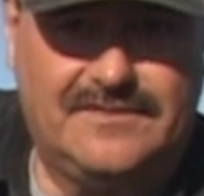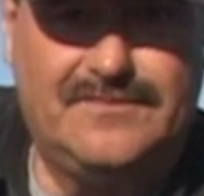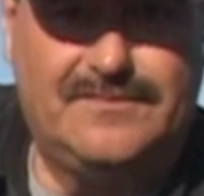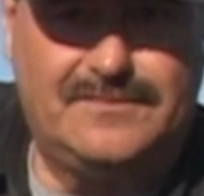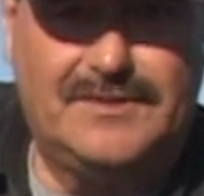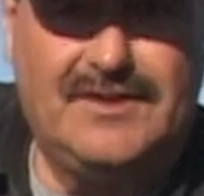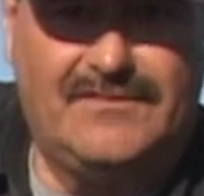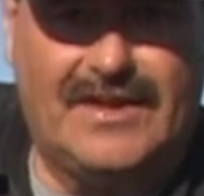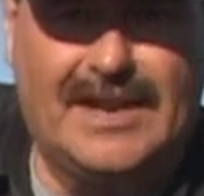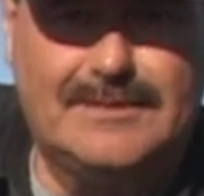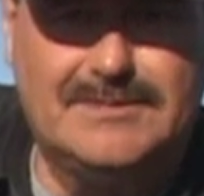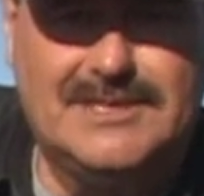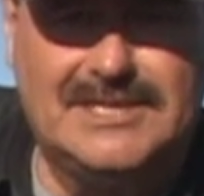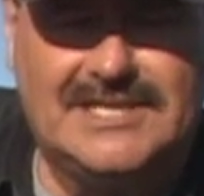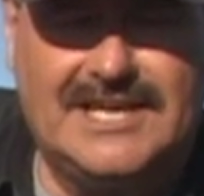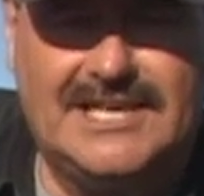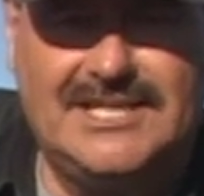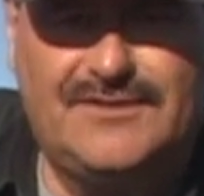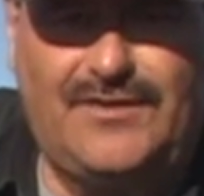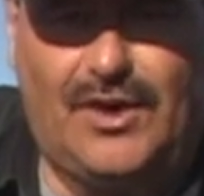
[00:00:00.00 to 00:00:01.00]
of develop a
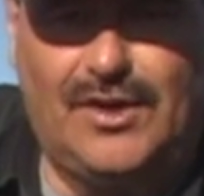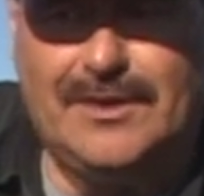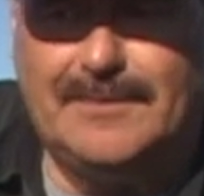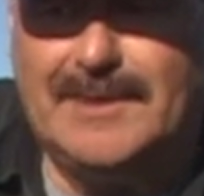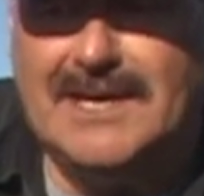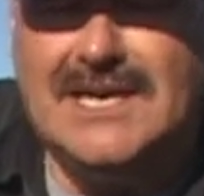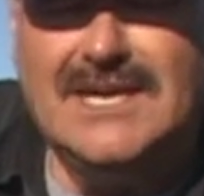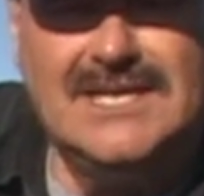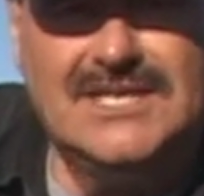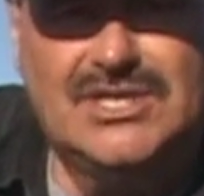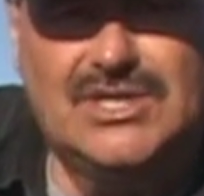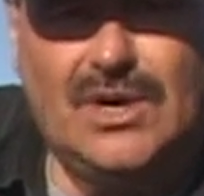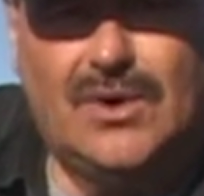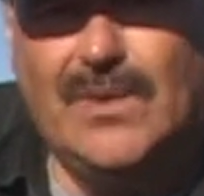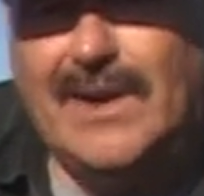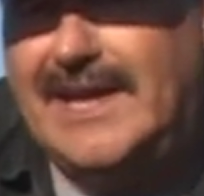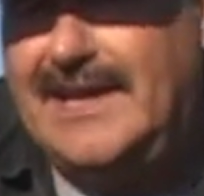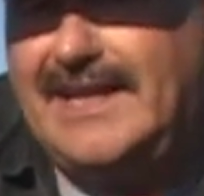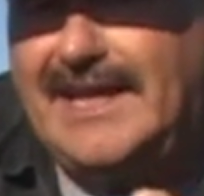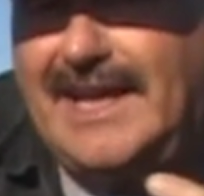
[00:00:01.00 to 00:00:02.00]
taste for them.
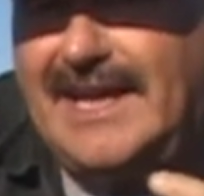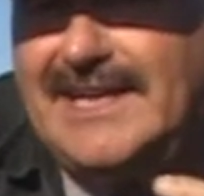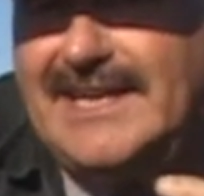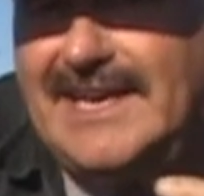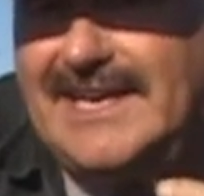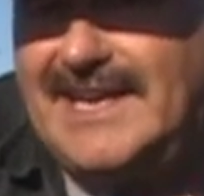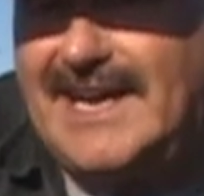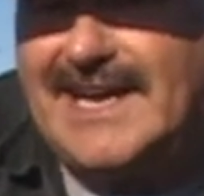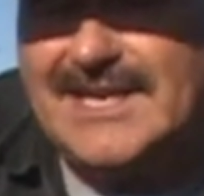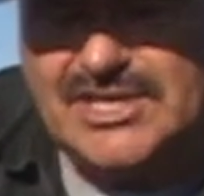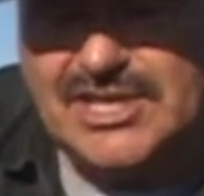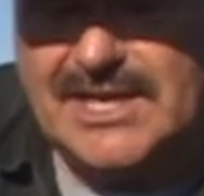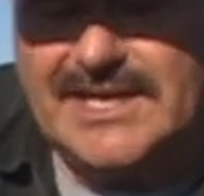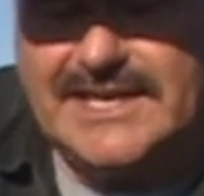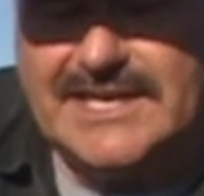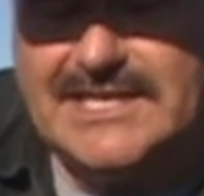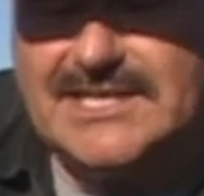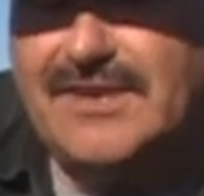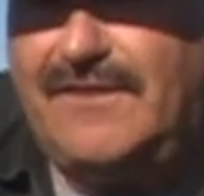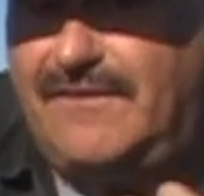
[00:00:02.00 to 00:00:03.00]
So it, it, it
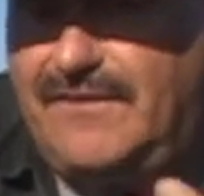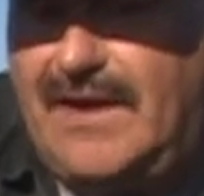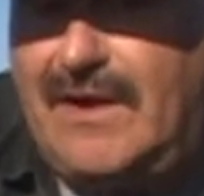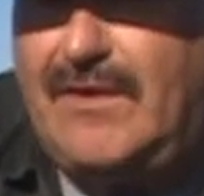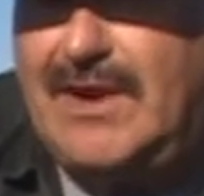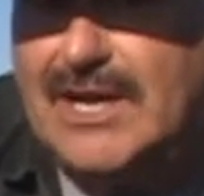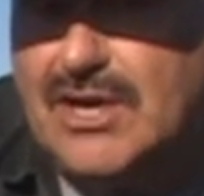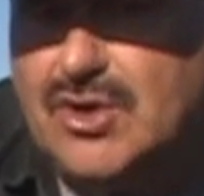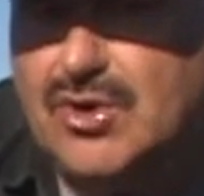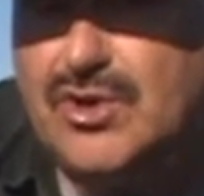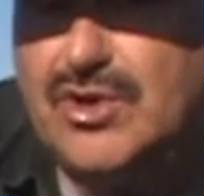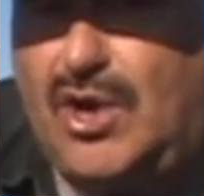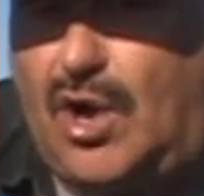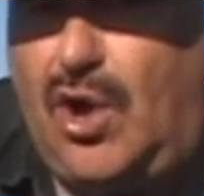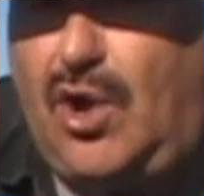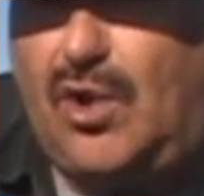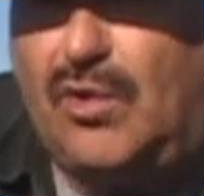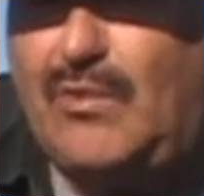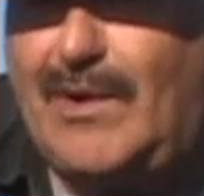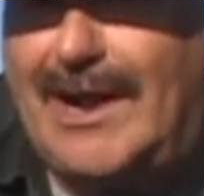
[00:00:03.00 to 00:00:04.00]
actually is a very good
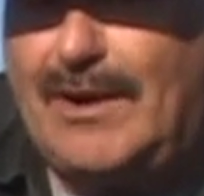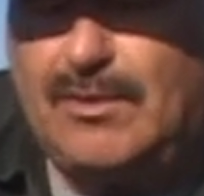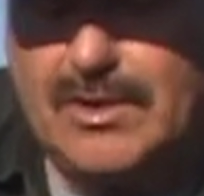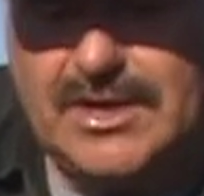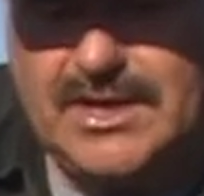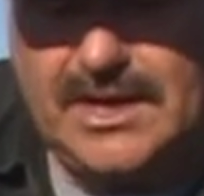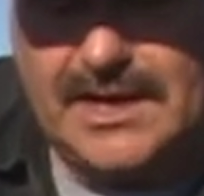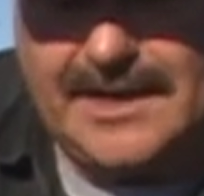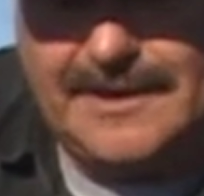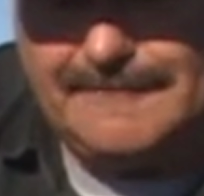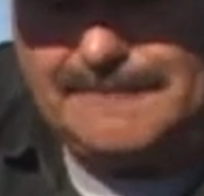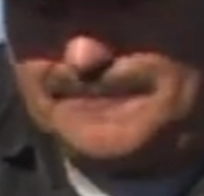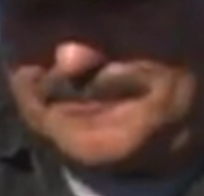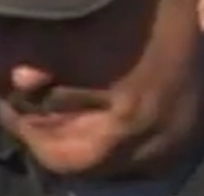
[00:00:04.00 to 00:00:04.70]
all-round colour.